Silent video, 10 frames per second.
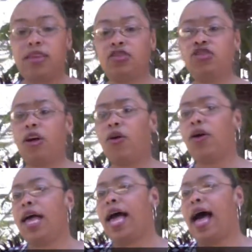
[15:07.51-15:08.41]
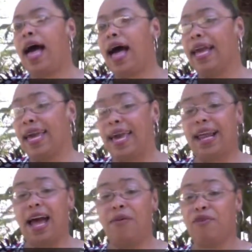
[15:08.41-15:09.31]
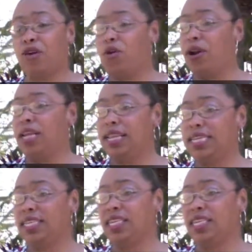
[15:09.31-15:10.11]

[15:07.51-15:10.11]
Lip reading: So again, I am recording this.